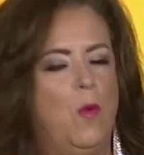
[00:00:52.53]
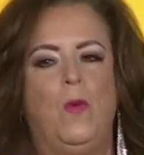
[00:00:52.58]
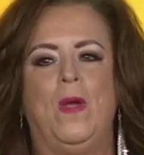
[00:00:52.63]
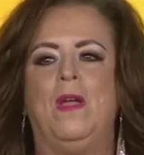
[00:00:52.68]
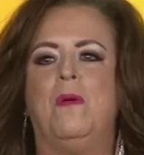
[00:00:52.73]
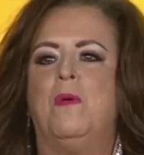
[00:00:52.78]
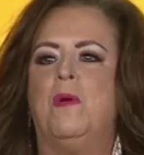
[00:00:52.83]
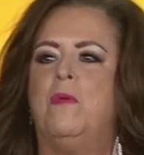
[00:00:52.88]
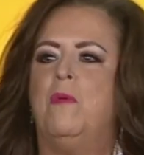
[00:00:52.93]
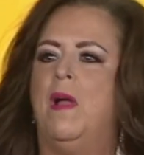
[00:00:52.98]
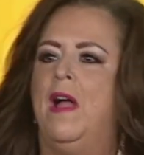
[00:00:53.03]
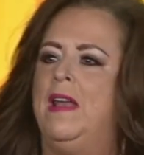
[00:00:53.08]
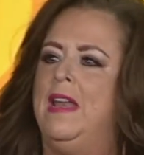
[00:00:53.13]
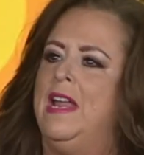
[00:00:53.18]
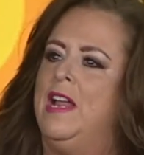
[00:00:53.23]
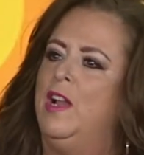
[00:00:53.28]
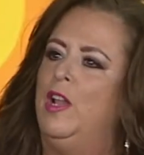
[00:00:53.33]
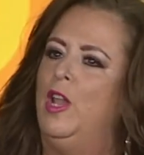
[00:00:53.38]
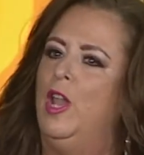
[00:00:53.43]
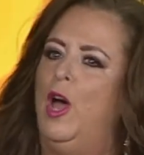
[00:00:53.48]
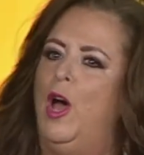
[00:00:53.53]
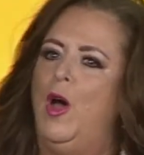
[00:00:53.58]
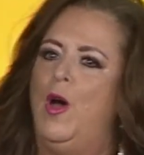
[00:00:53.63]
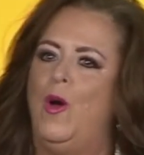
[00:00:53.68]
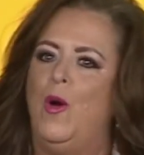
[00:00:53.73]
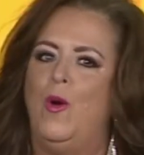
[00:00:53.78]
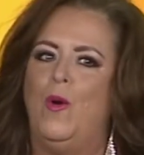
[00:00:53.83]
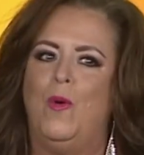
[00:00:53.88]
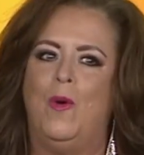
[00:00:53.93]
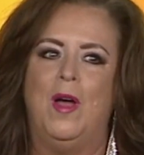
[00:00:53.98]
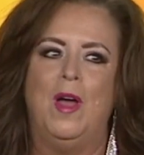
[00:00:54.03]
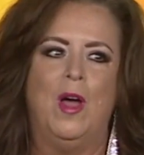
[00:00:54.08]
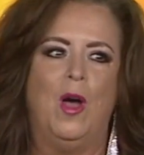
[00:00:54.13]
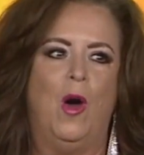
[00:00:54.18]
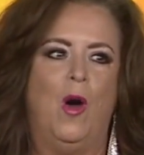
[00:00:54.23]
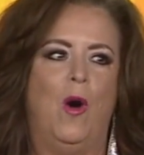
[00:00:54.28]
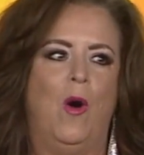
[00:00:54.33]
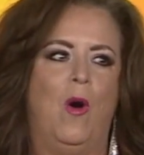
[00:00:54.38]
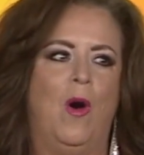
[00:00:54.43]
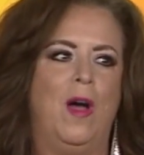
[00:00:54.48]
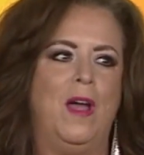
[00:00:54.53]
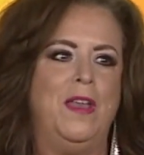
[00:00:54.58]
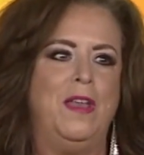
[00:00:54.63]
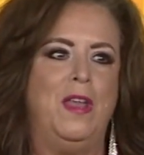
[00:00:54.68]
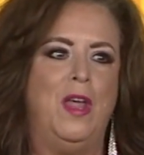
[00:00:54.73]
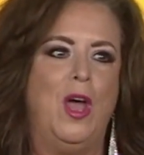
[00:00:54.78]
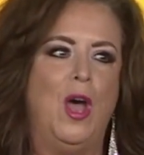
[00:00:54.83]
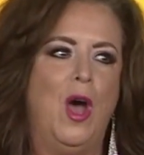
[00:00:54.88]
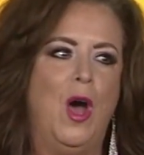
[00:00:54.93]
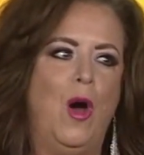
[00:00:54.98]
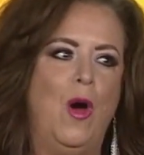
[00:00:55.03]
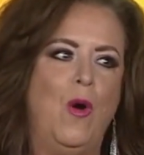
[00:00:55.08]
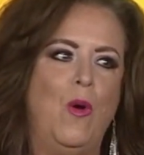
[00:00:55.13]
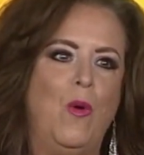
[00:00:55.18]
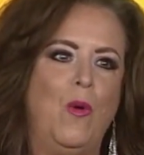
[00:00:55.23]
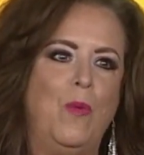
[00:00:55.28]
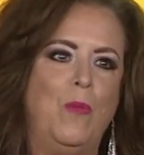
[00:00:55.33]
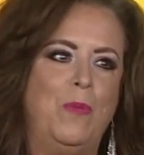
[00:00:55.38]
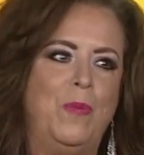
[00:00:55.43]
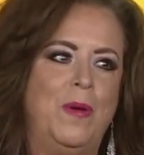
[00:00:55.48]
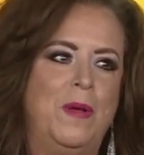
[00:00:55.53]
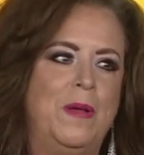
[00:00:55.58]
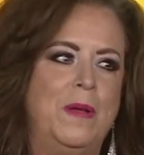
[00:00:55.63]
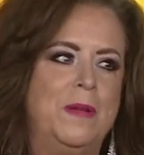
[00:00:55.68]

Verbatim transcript: We were running low on hope.